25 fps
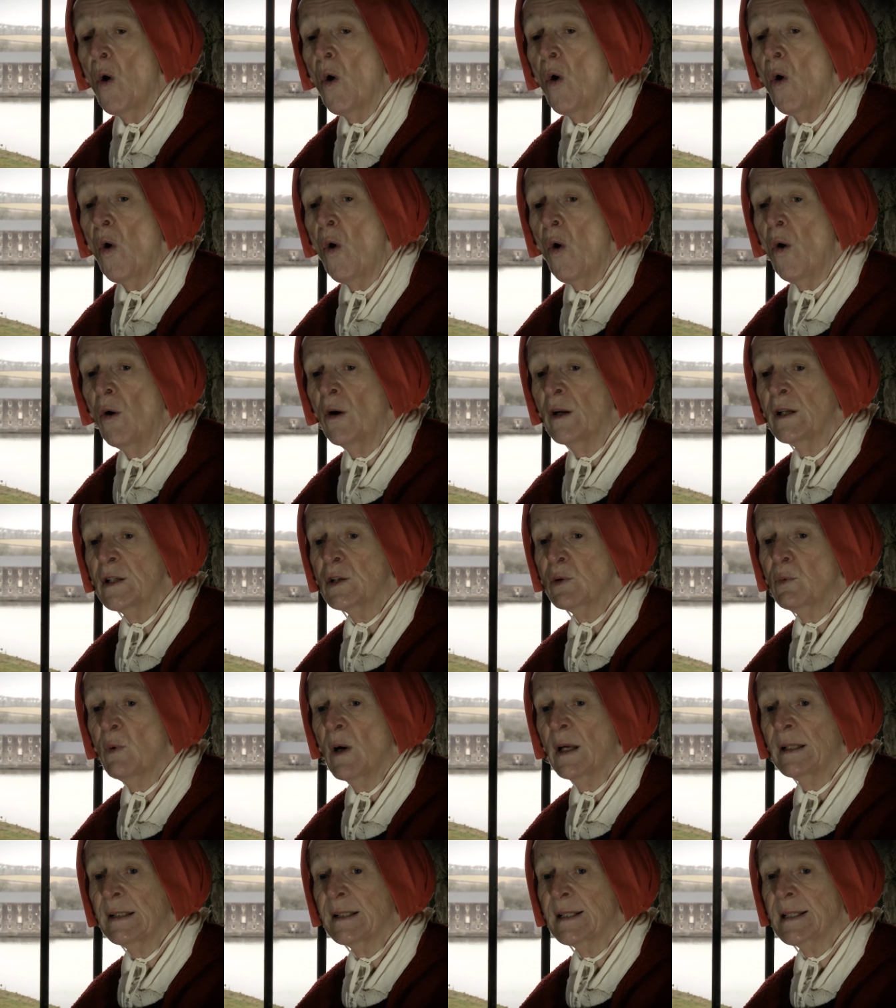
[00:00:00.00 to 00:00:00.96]
All at
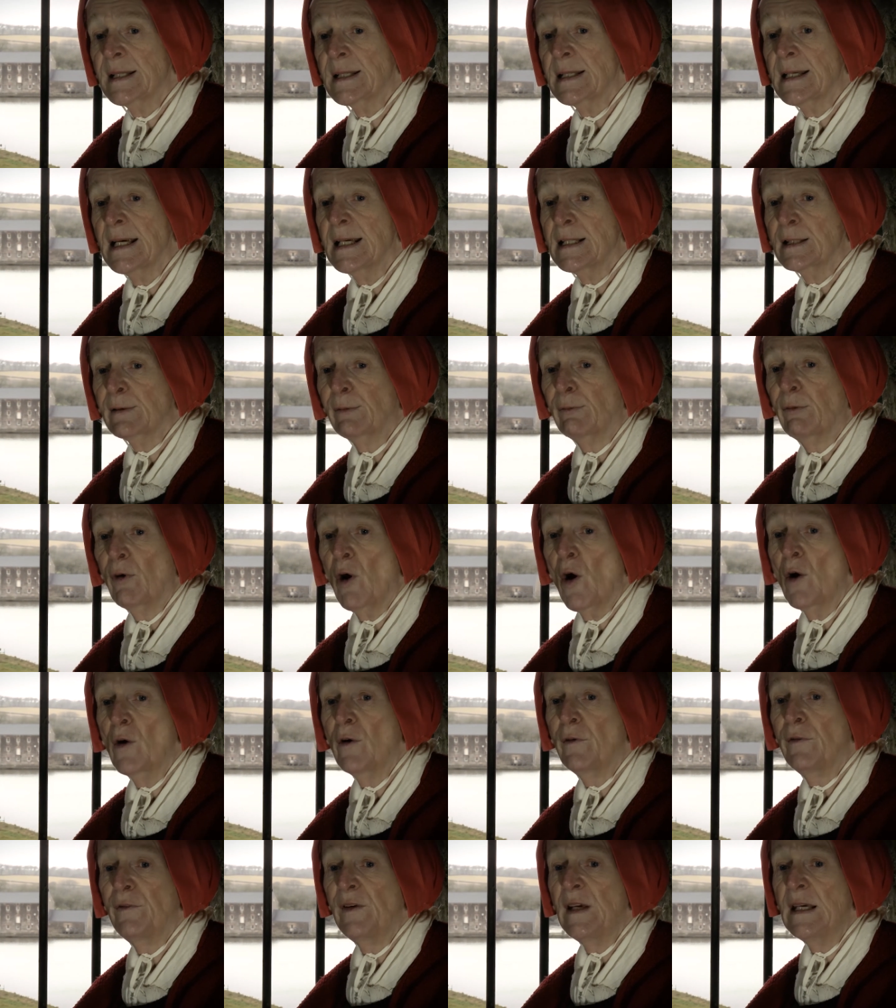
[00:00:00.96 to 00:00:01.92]
once, his
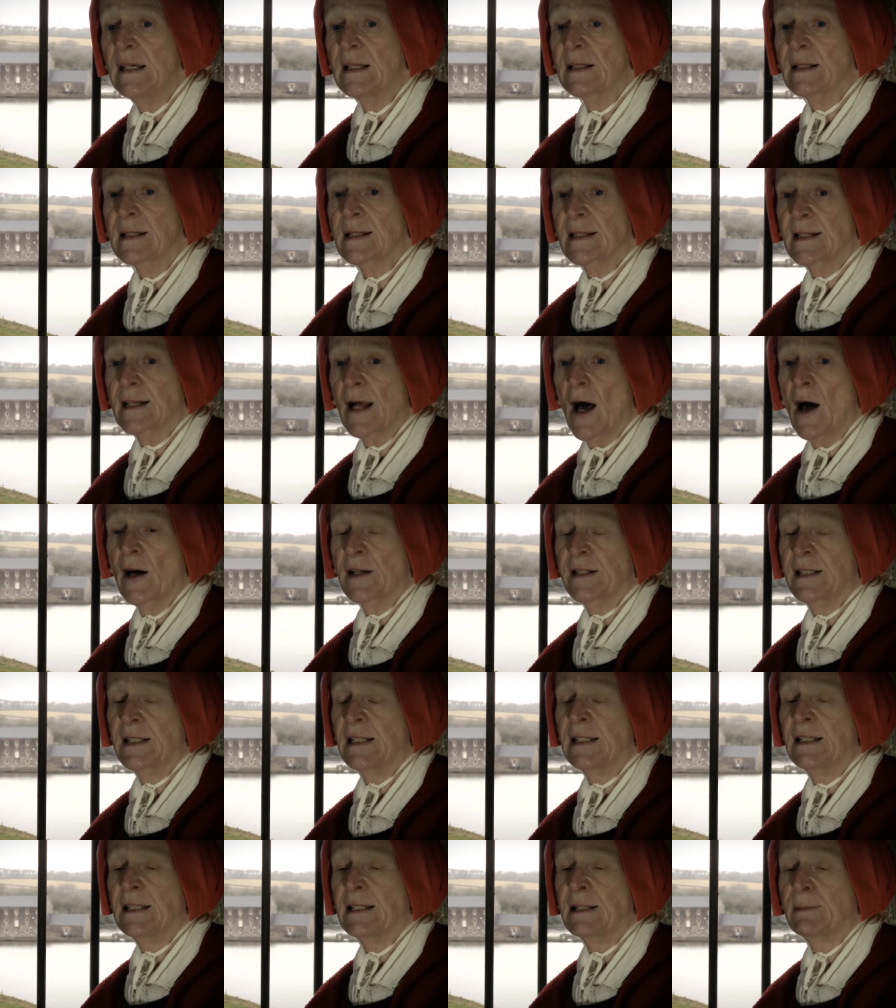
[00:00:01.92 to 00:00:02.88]
frog feet
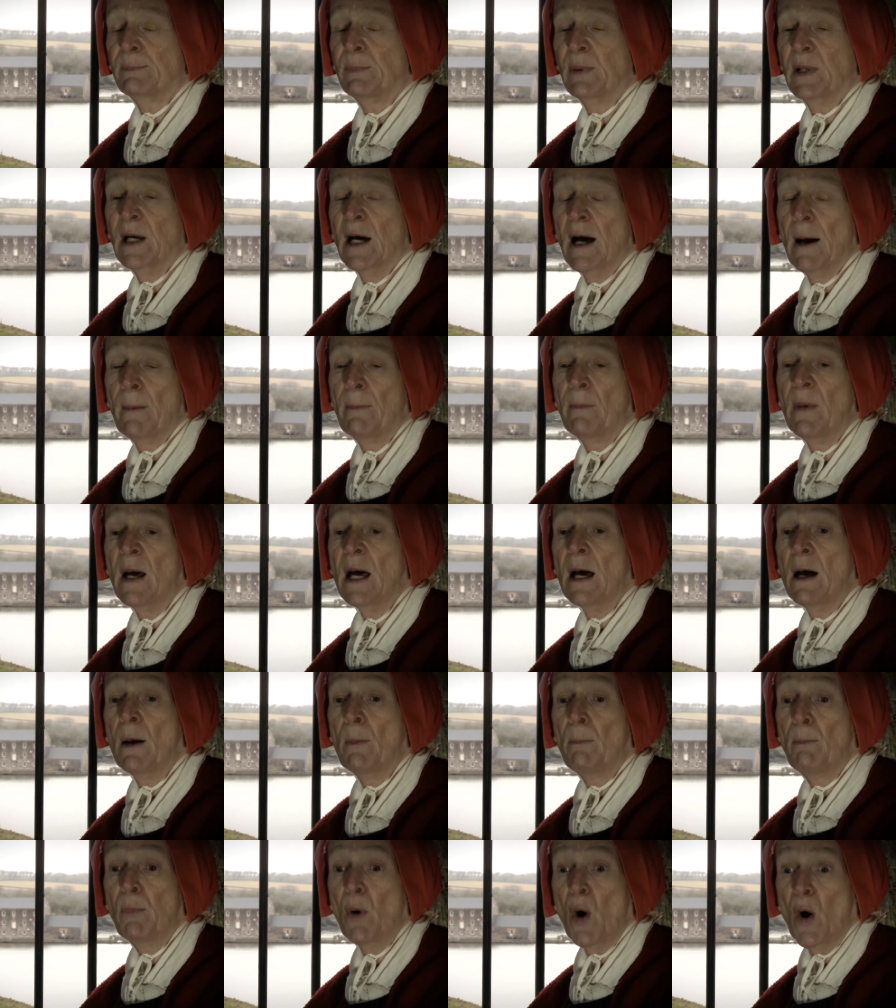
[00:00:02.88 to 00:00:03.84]
started to become
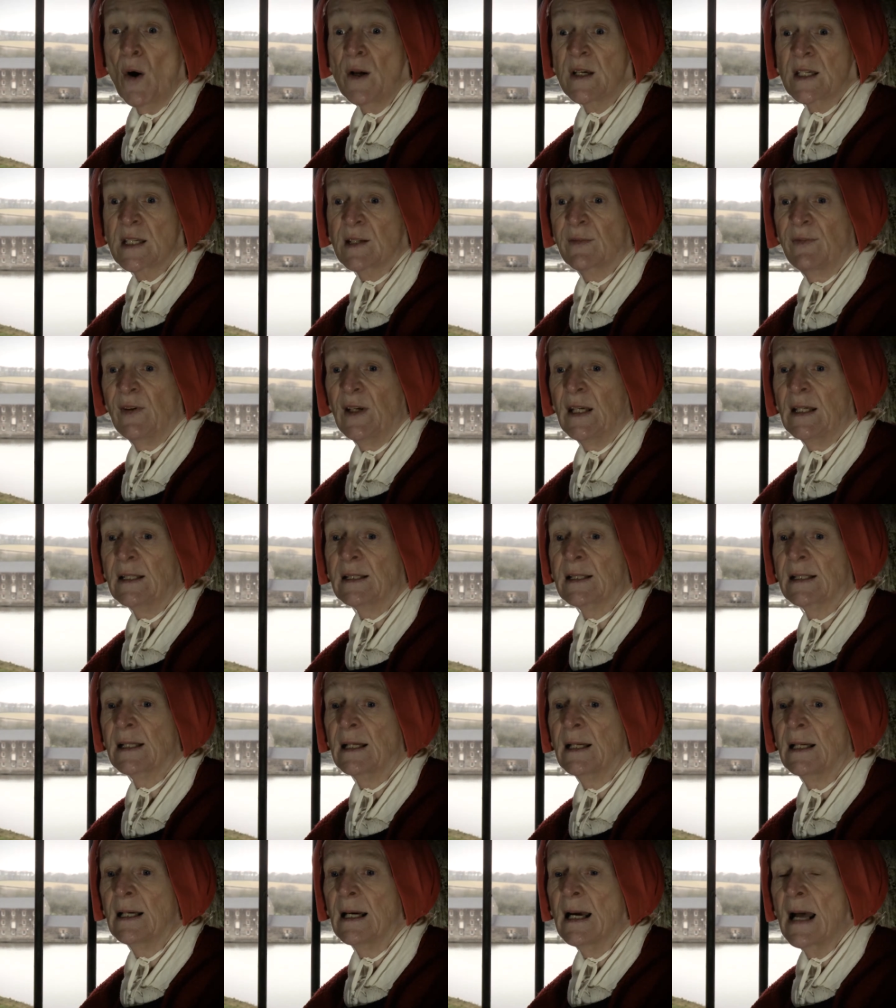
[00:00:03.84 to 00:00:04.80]
boy's feet,
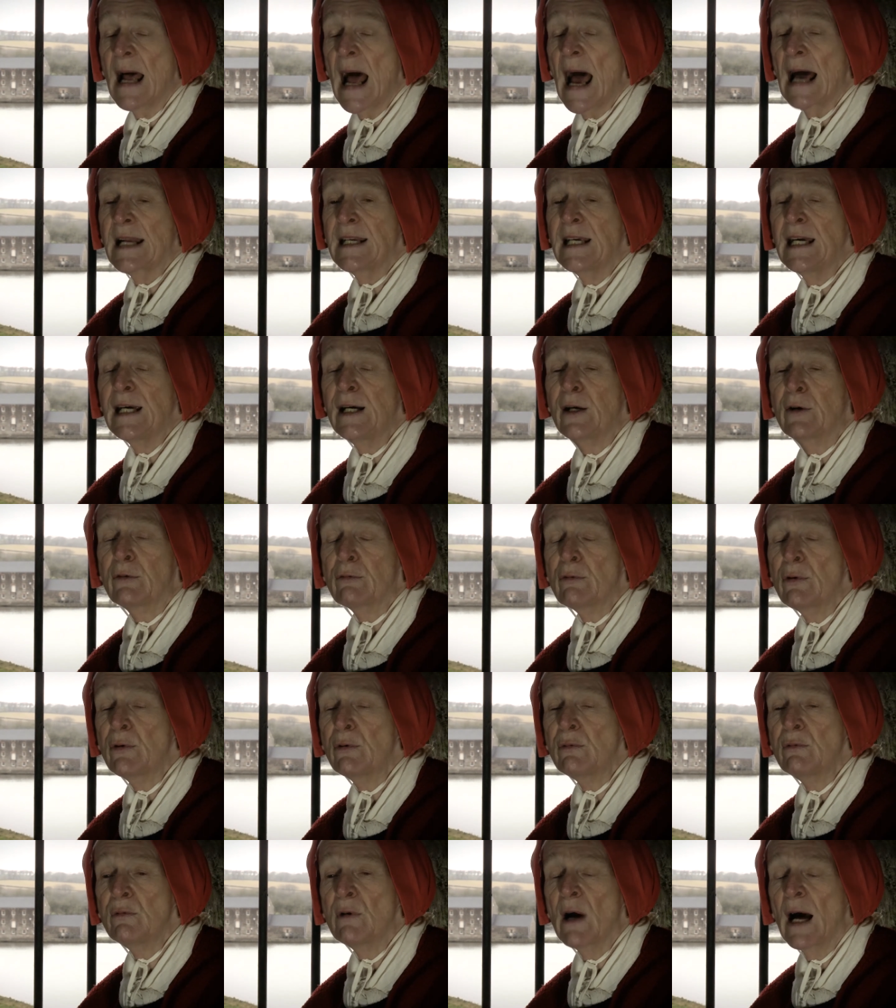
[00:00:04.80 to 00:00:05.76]
and he
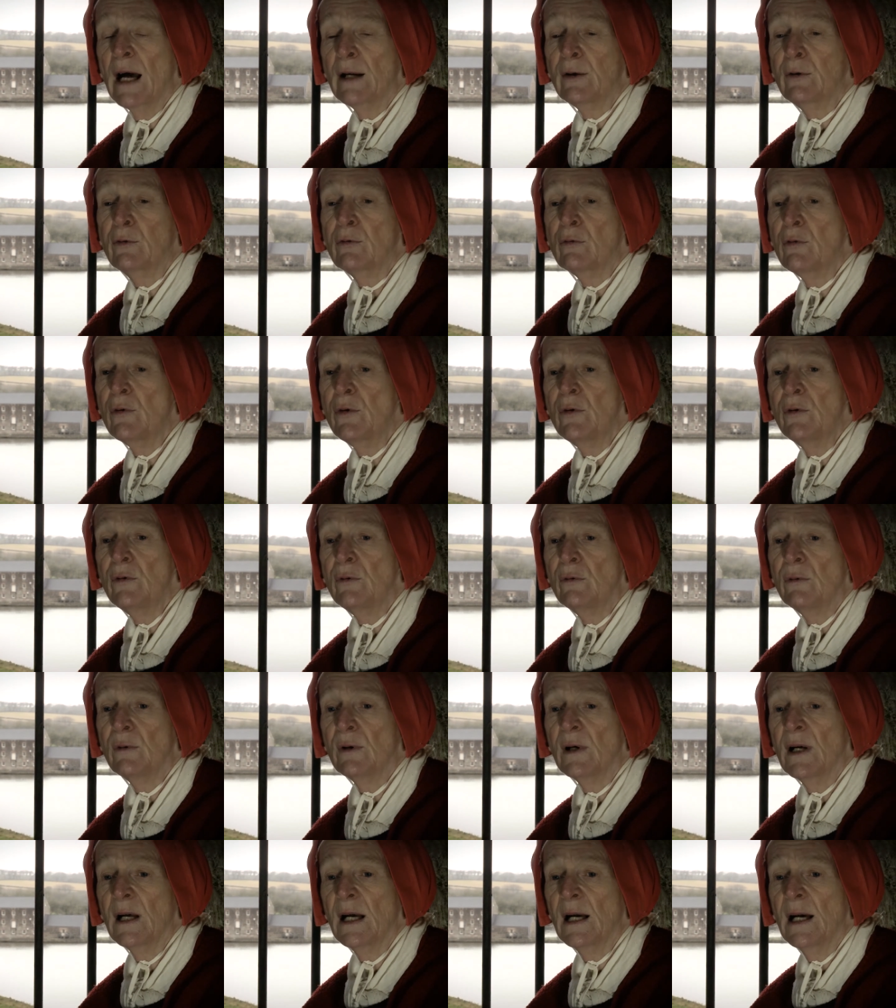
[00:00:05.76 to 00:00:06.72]
grew and grew
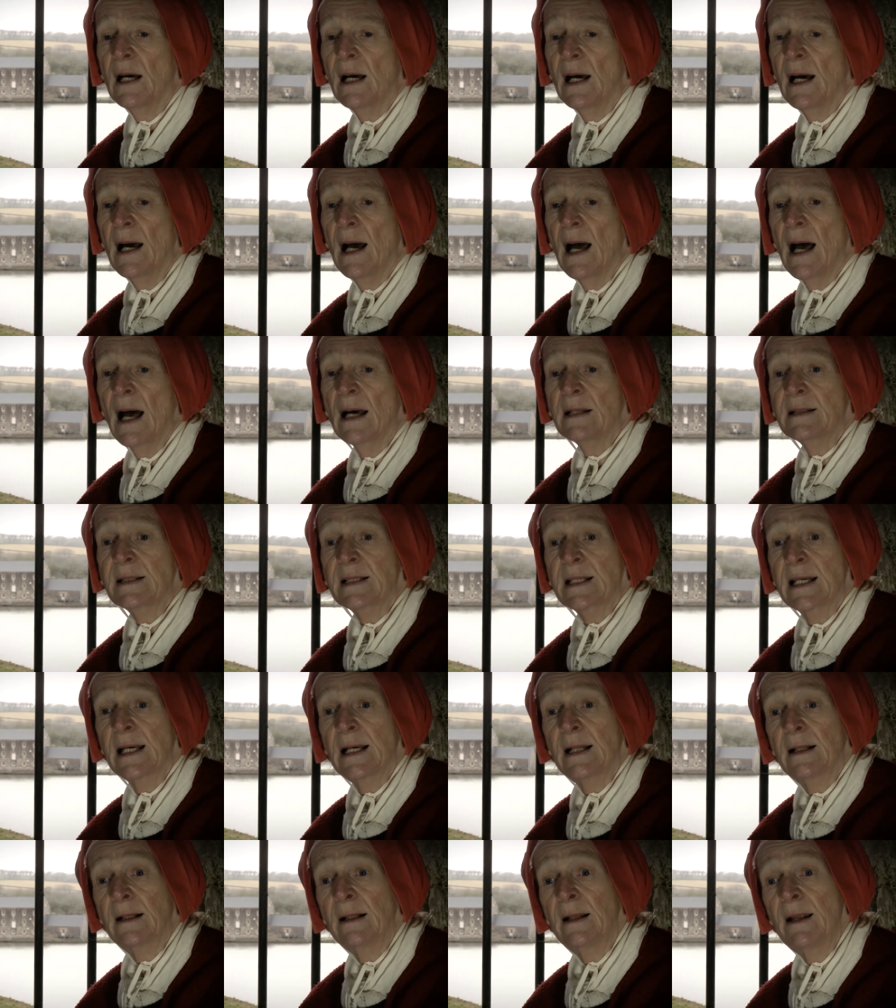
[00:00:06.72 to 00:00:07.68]

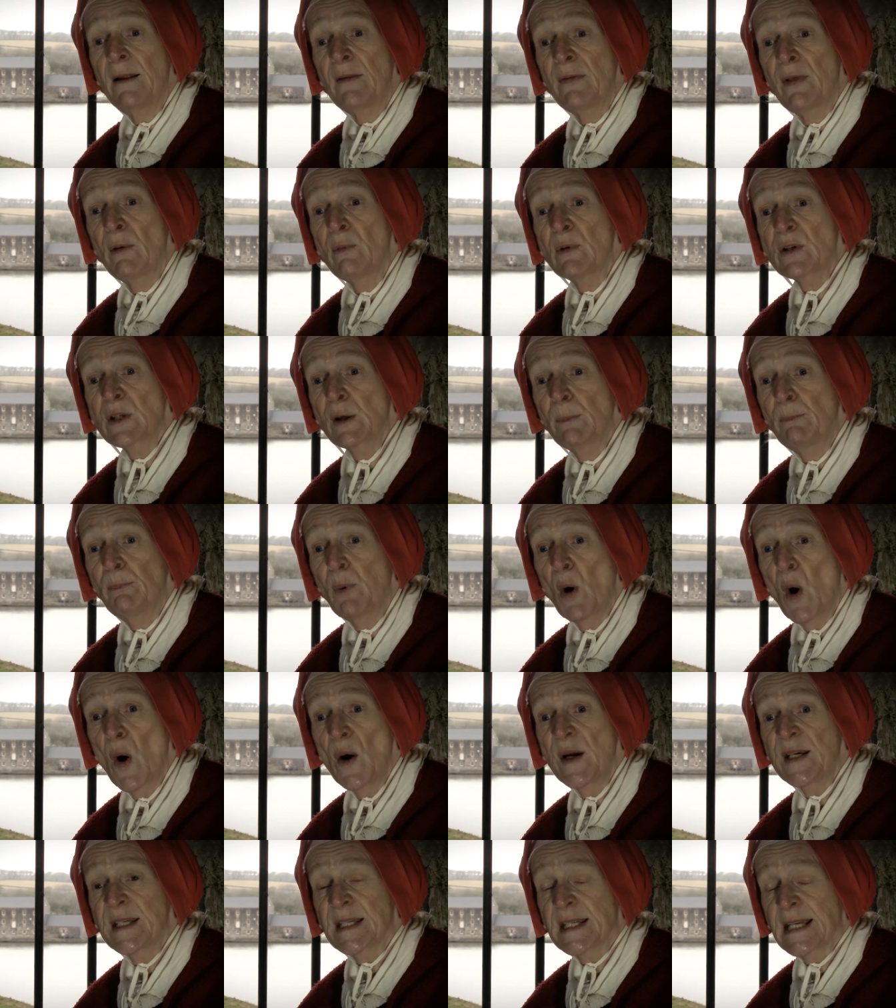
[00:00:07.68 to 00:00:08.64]
until there was a
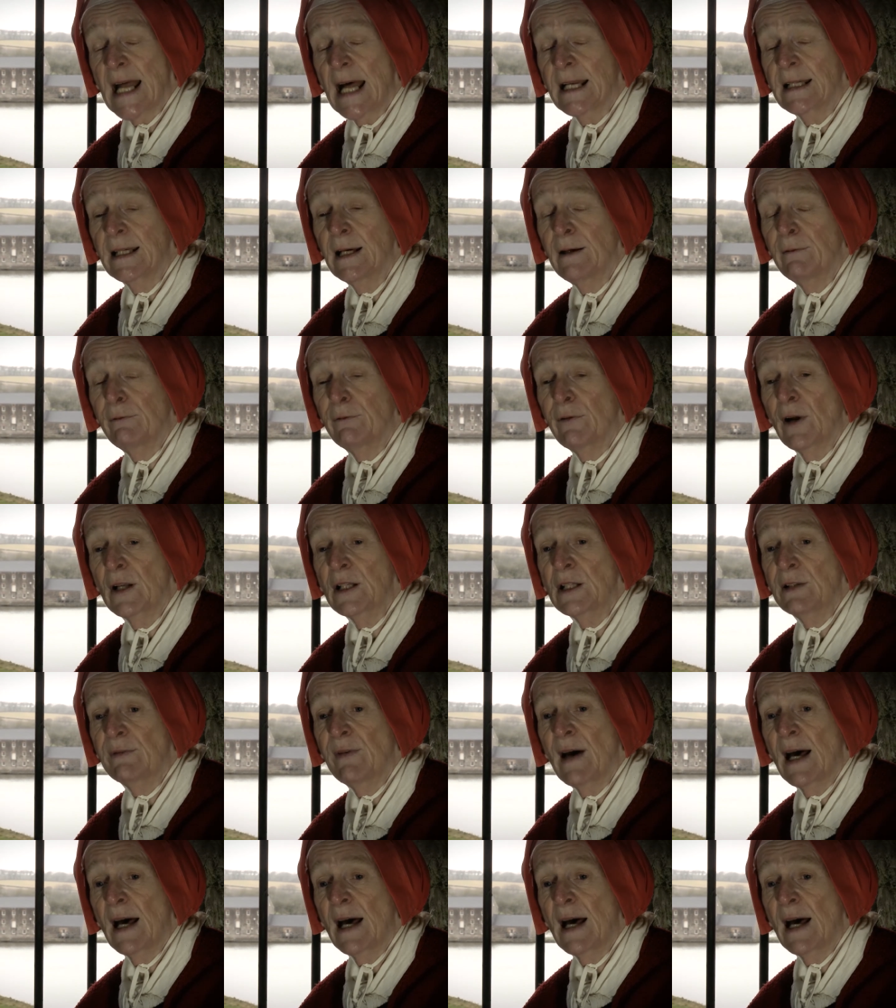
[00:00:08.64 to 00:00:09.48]
boy standing in front of